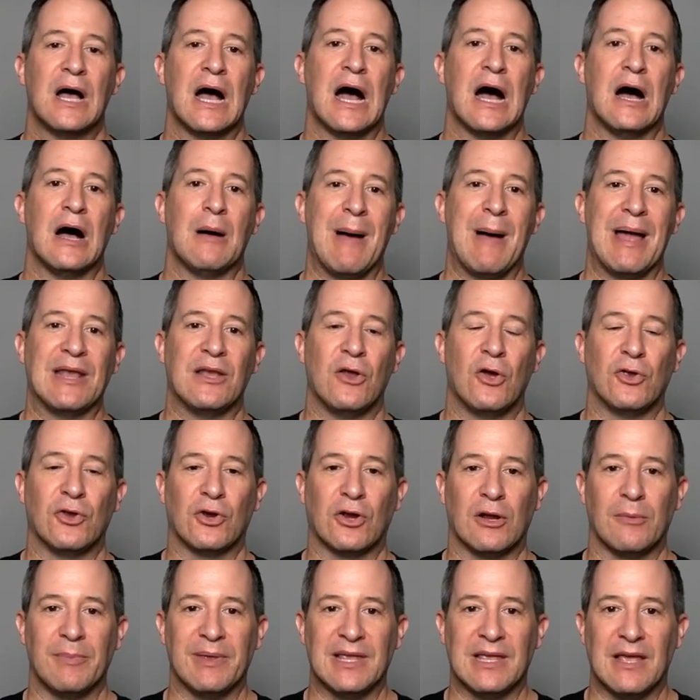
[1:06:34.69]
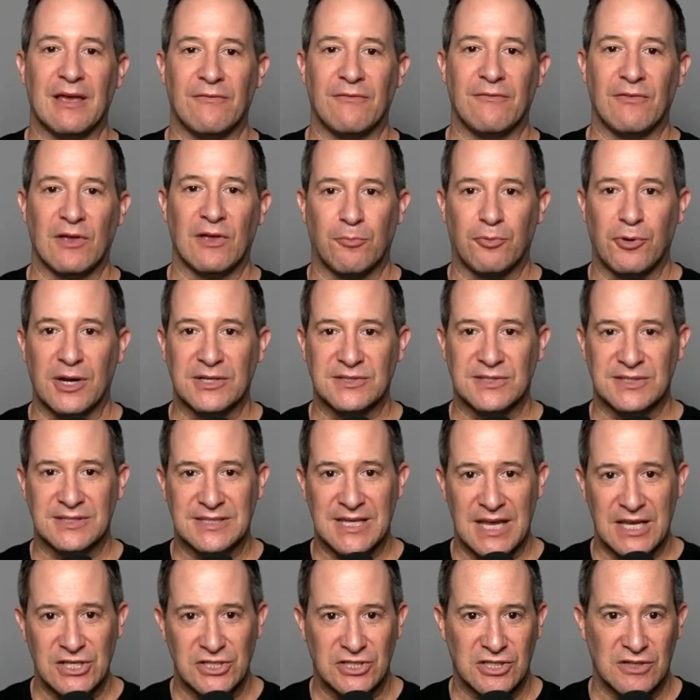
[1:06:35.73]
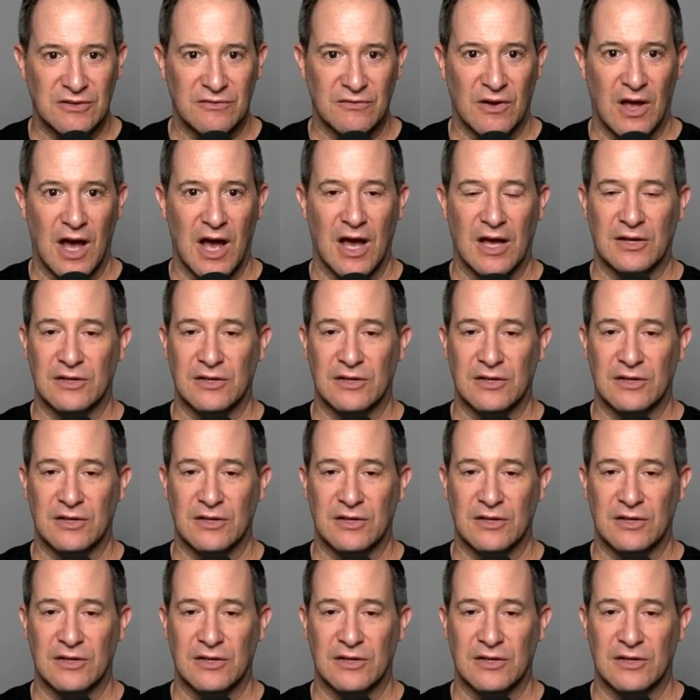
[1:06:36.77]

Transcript: I know you're going to be giving a presentation